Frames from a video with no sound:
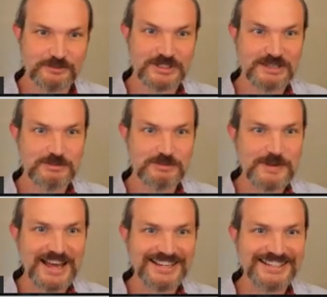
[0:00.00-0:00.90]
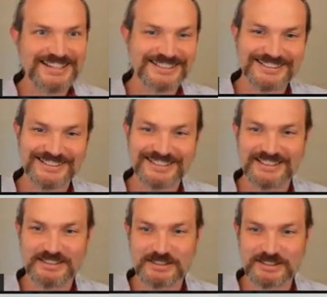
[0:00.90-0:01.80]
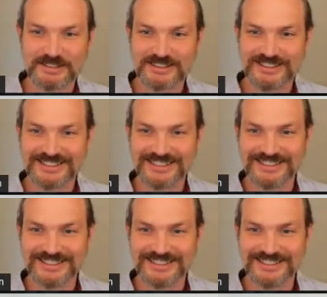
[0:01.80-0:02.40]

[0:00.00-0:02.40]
we seem to be back. Yes. All right. Great.